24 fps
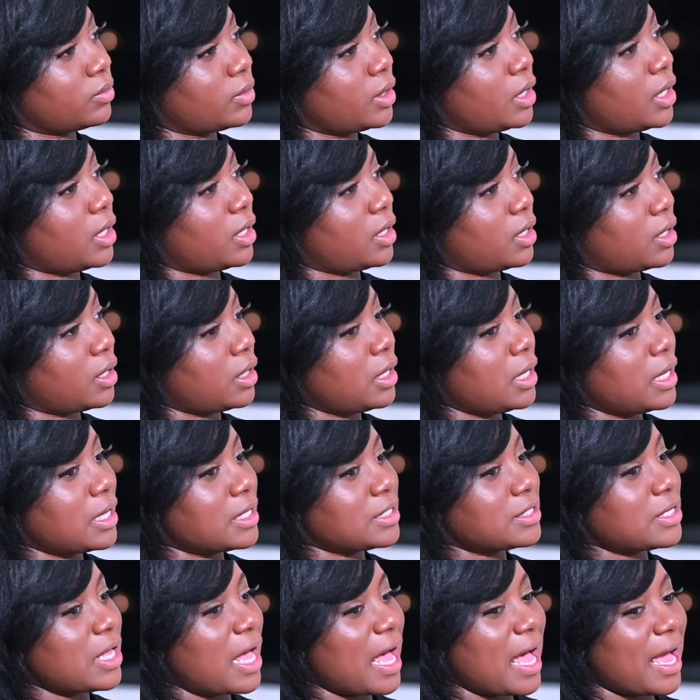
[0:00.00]
Yeah.
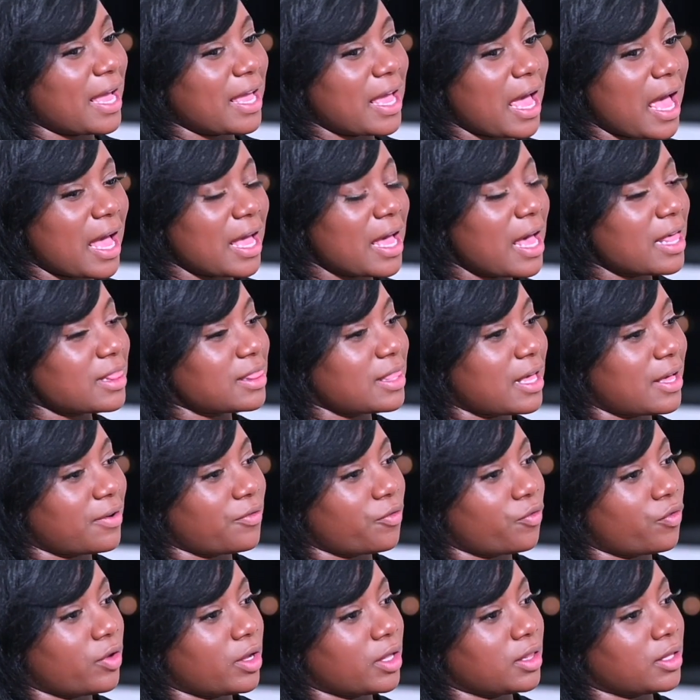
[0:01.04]
So I got
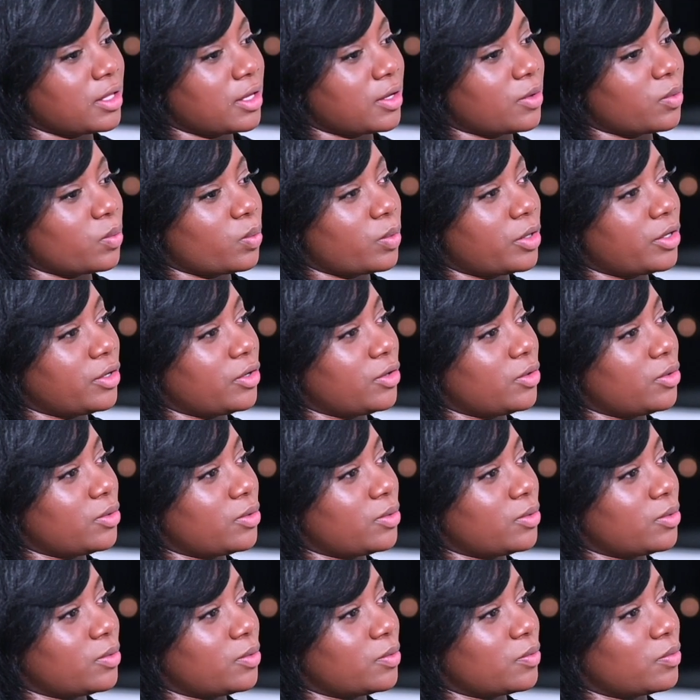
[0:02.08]
that feeling when
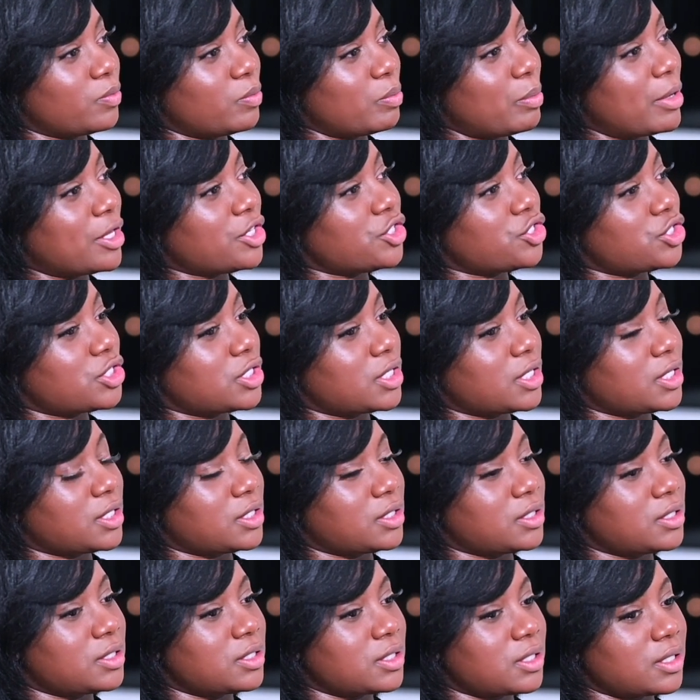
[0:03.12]
you
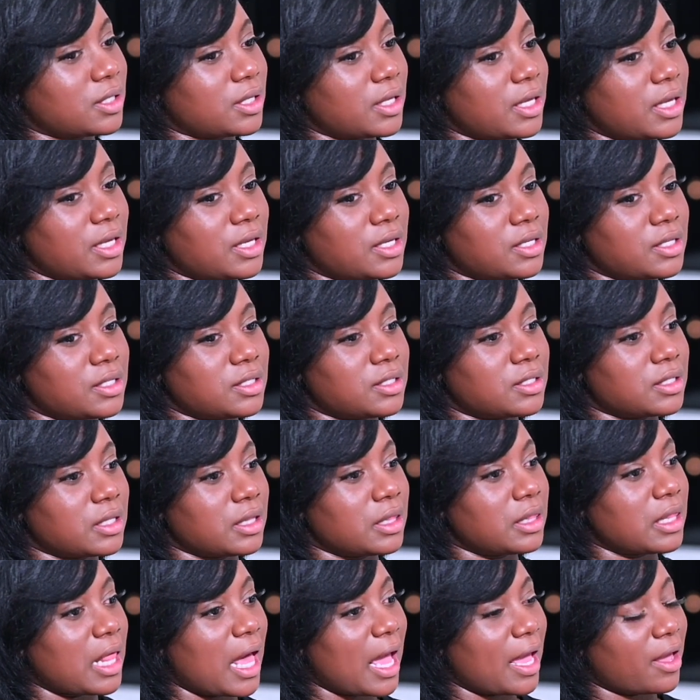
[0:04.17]
mentioned his
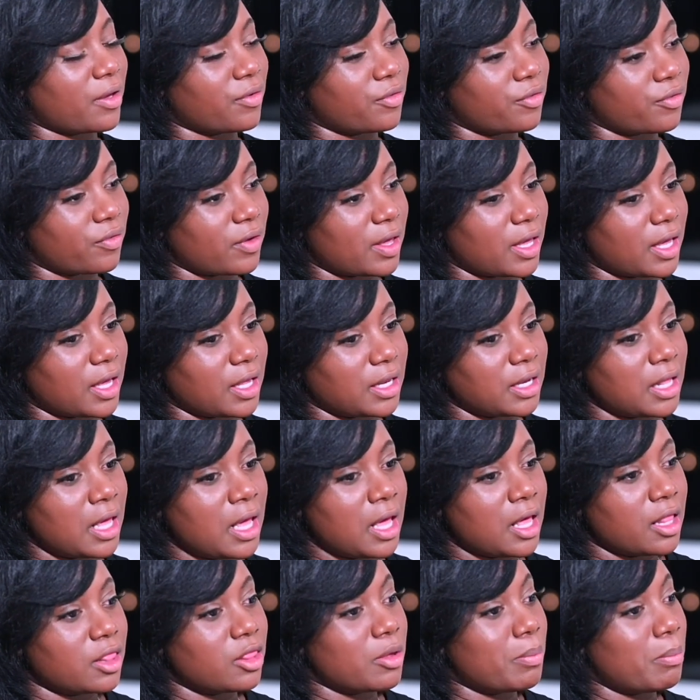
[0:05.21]
life and
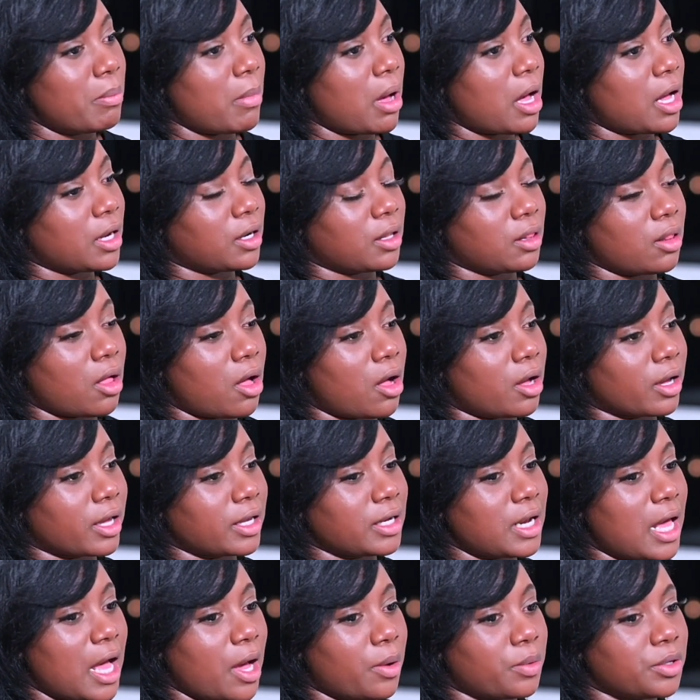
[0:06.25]
the monologue
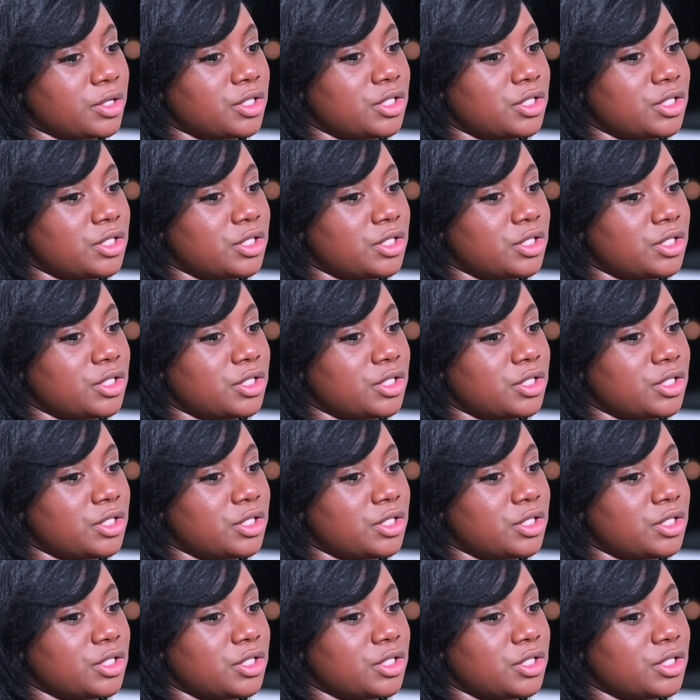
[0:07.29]
and how it